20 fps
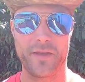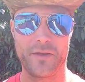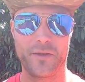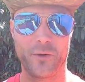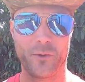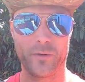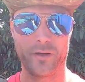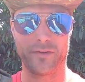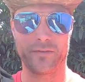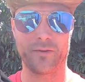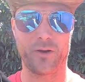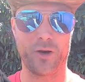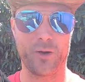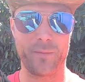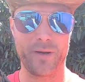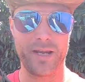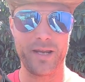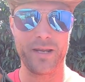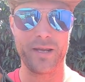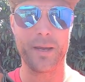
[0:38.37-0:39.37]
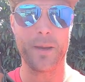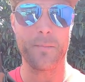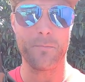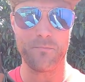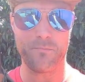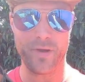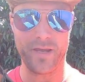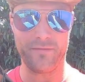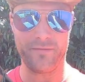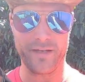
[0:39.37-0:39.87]
the U.S. Army
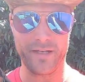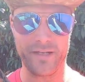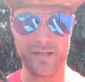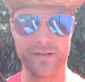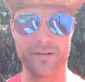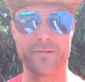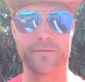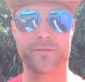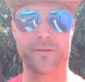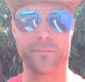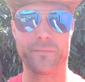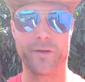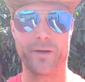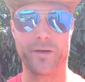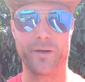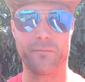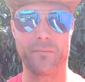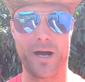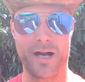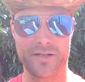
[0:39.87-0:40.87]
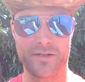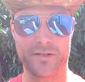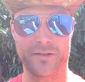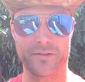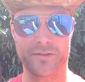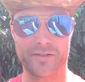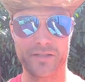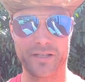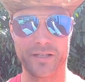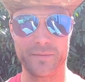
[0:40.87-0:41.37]
Bivy from the
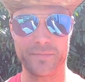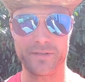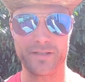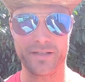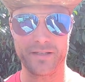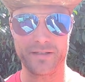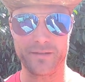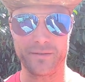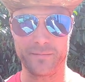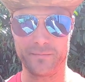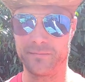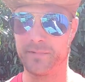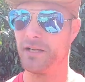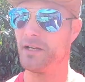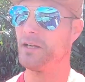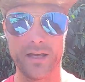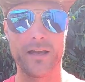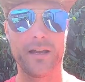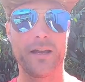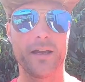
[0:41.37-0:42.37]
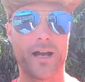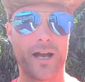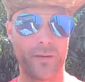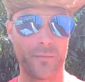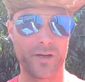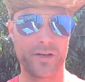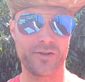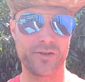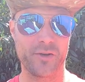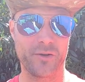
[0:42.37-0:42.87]
Modular Sleep System.
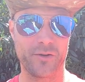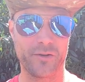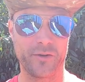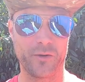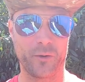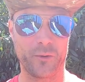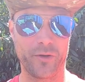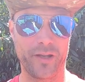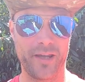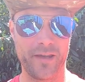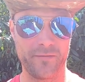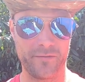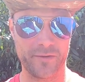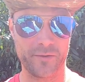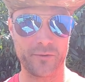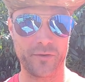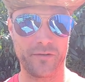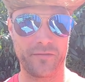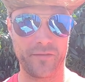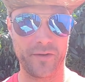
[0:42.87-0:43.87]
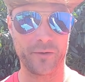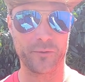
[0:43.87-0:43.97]
I'm going to show you an old infantry